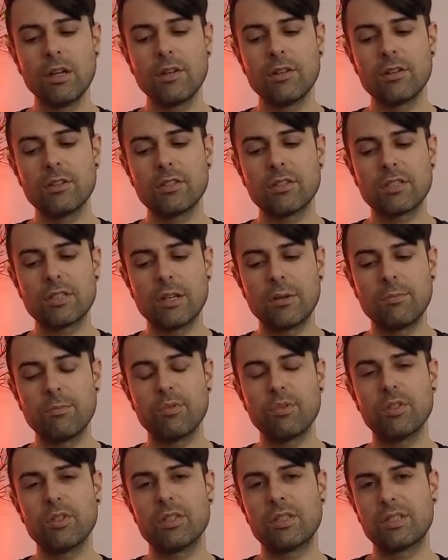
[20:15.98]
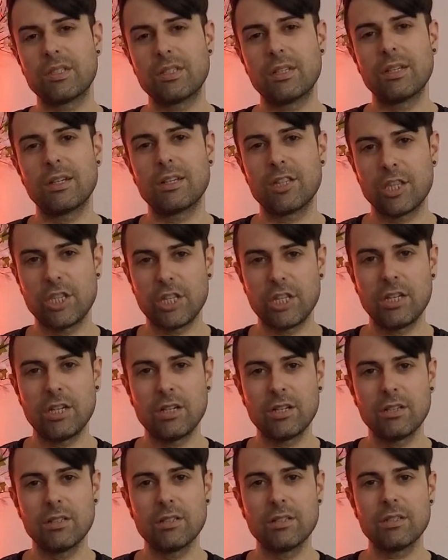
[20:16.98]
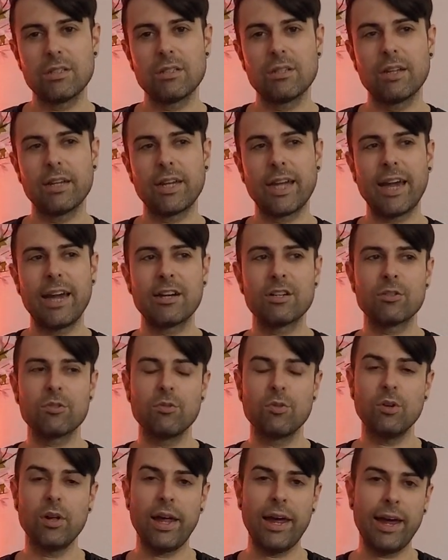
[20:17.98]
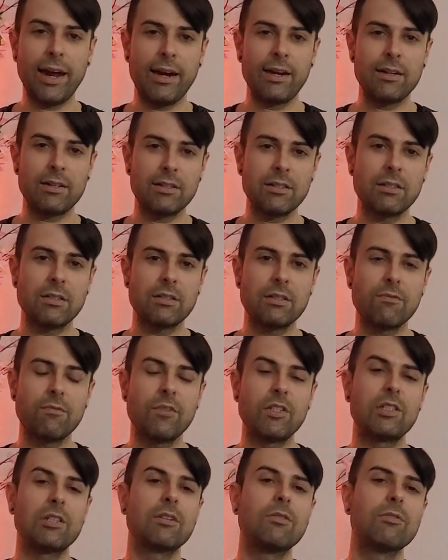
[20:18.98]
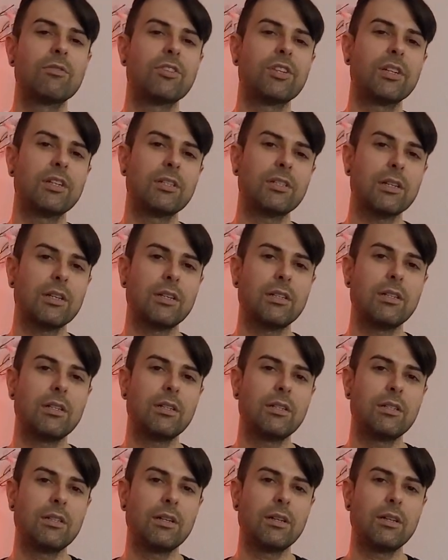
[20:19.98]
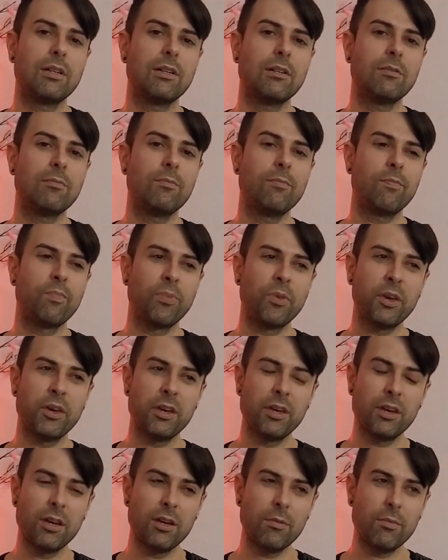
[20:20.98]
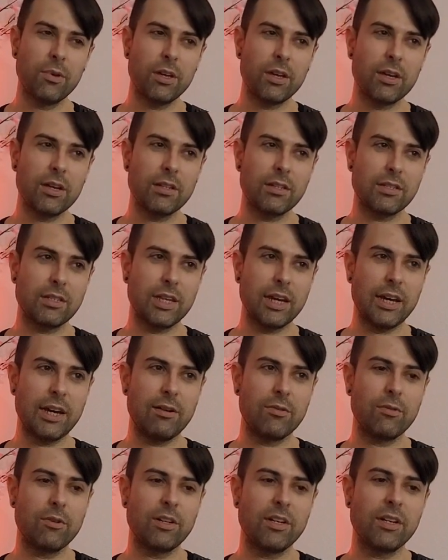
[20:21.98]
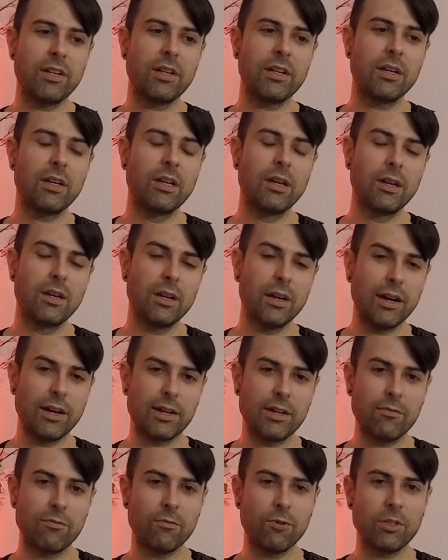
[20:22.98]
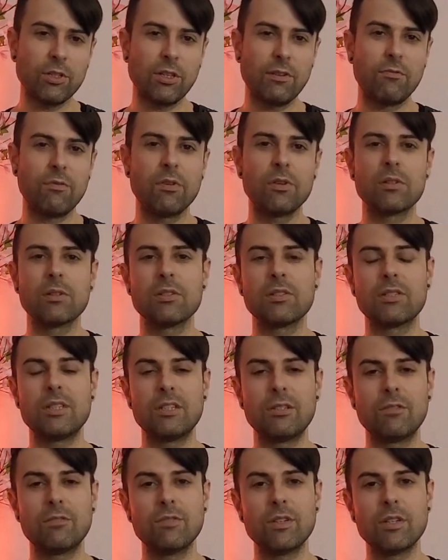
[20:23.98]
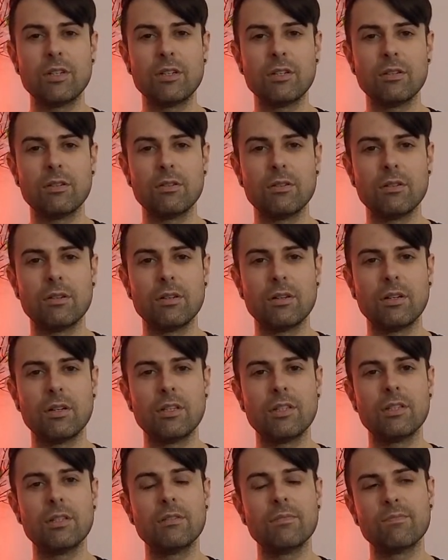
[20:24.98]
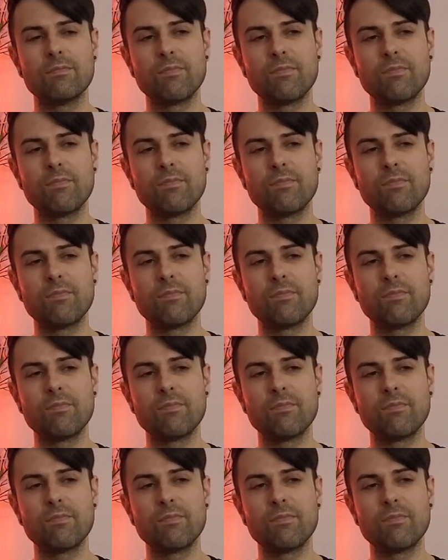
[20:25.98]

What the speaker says: simplistic things, like actual acts, physical things I did to help, because that way I can really focus each video on